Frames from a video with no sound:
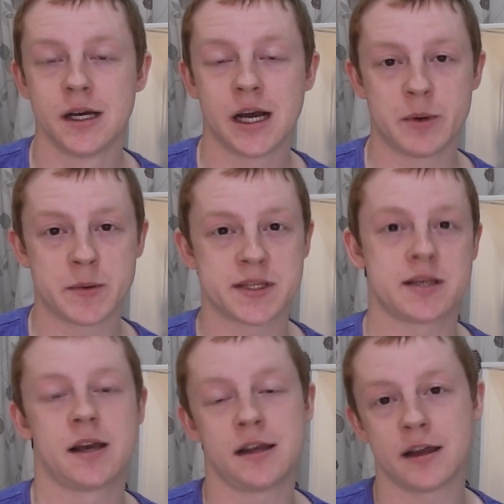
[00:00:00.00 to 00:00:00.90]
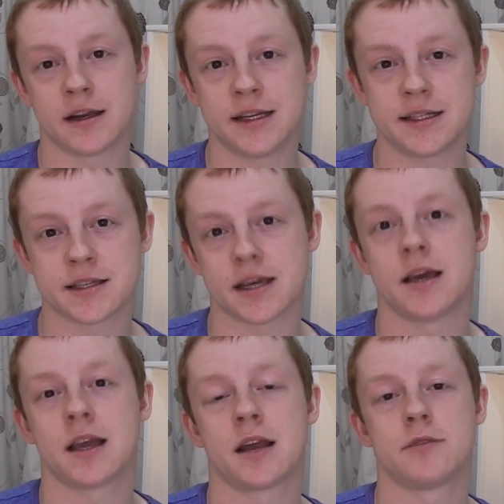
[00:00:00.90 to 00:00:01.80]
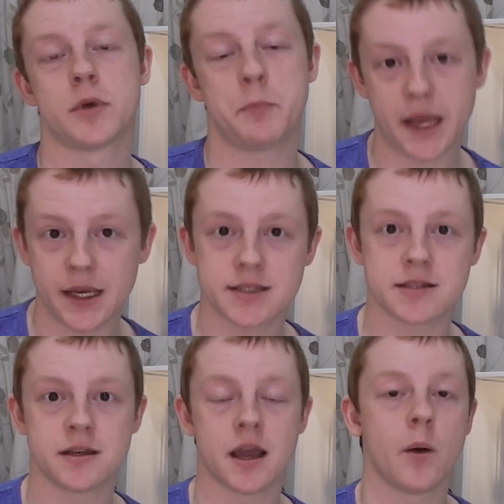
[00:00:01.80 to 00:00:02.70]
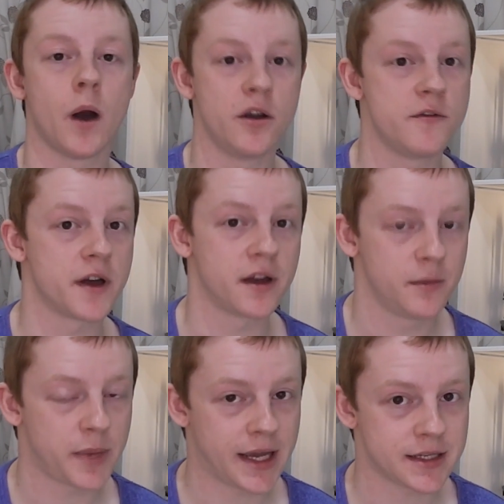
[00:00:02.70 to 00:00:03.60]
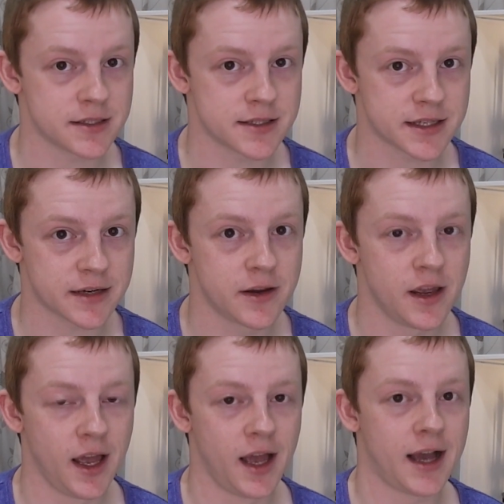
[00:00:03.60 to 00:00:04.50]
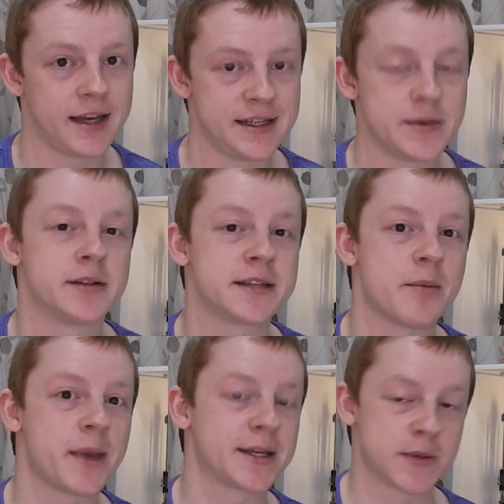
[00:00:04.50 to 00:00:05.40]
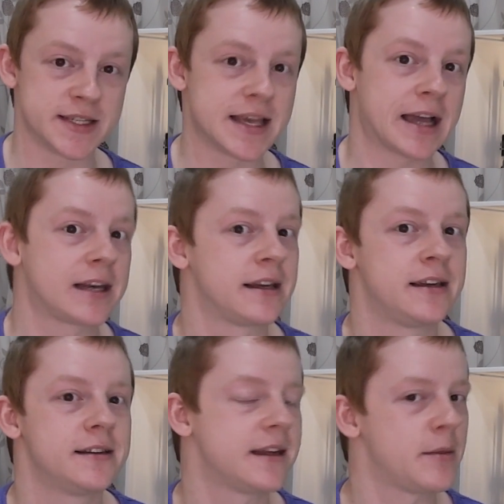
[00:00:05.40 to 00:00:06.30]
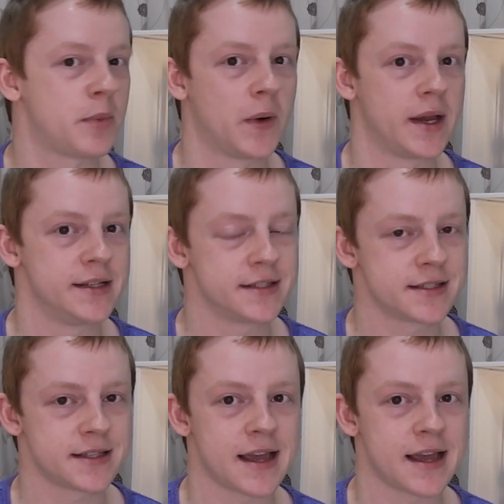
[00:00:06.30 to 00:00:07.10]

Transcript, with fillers: I'm almost certainly going to need to kind of repeat and go over patterns, so I need to be able to get back to exactly that point.